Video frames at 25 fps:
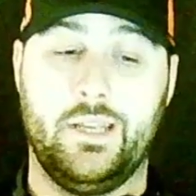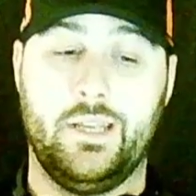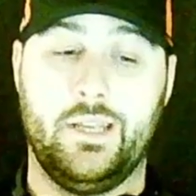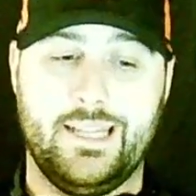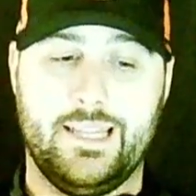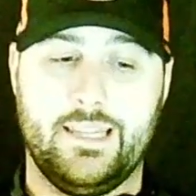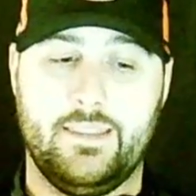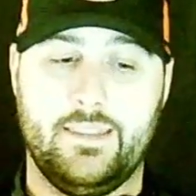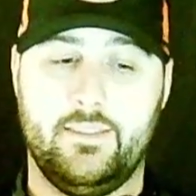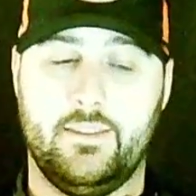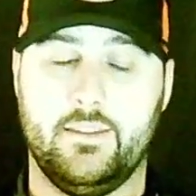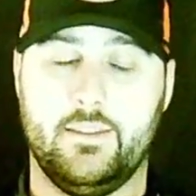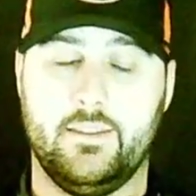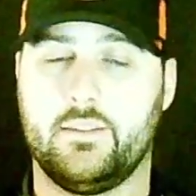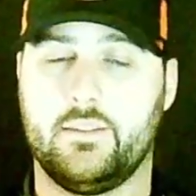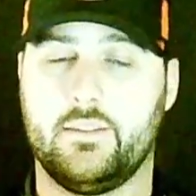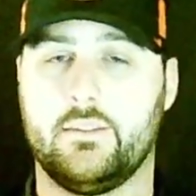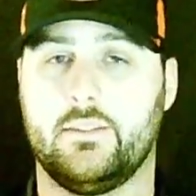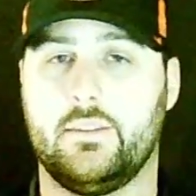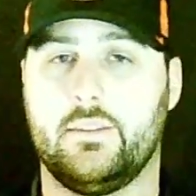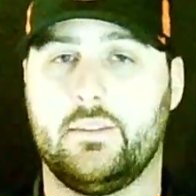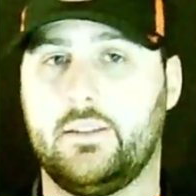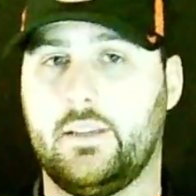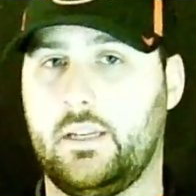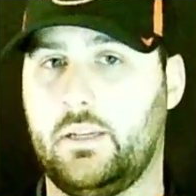This is the
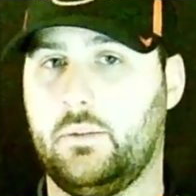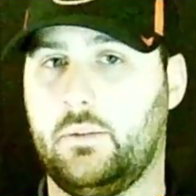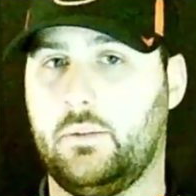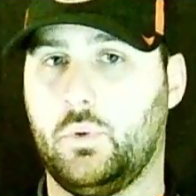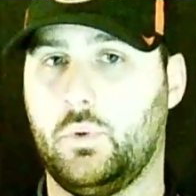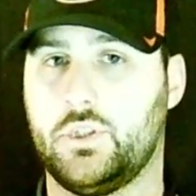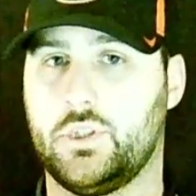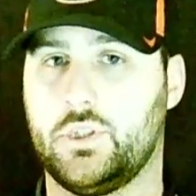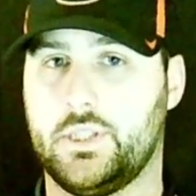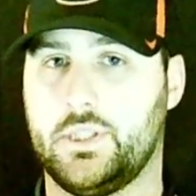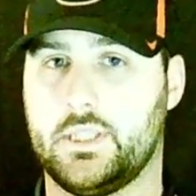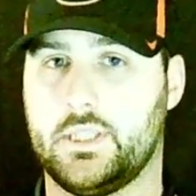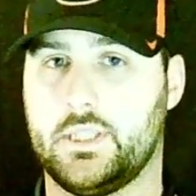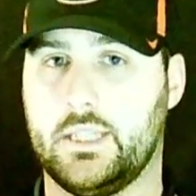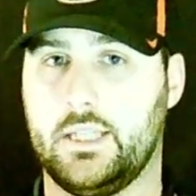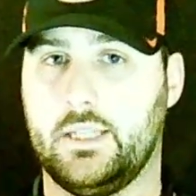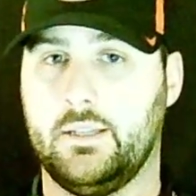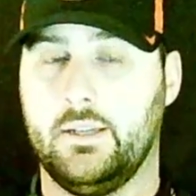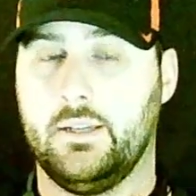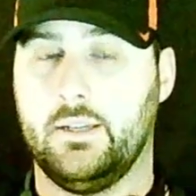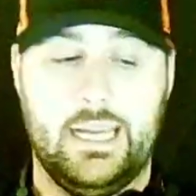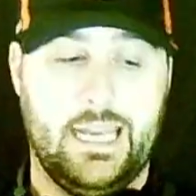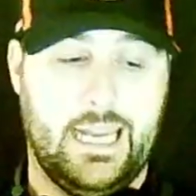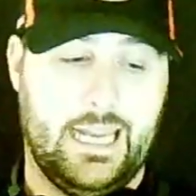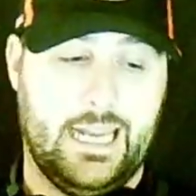team we should see.
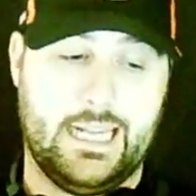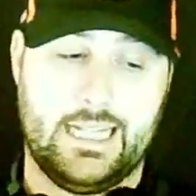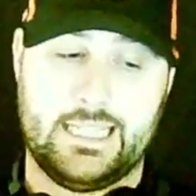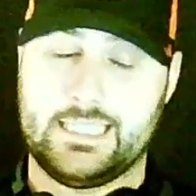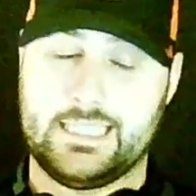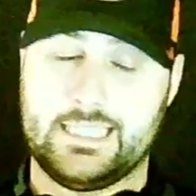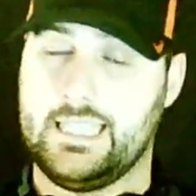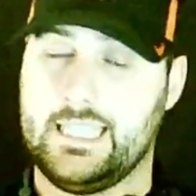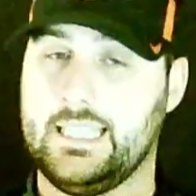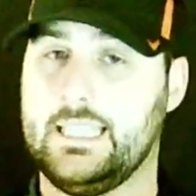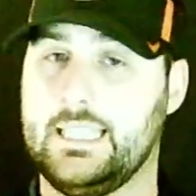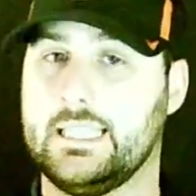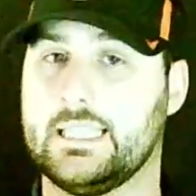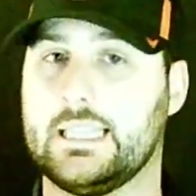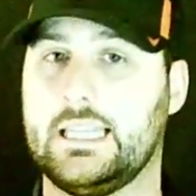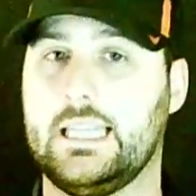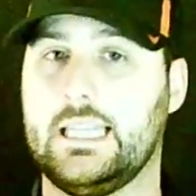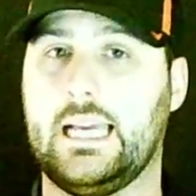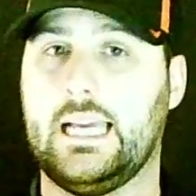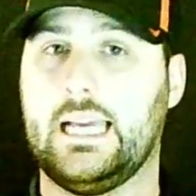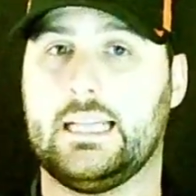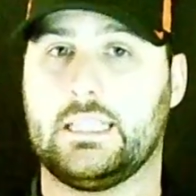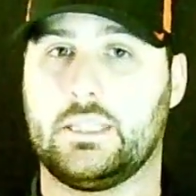And I said this last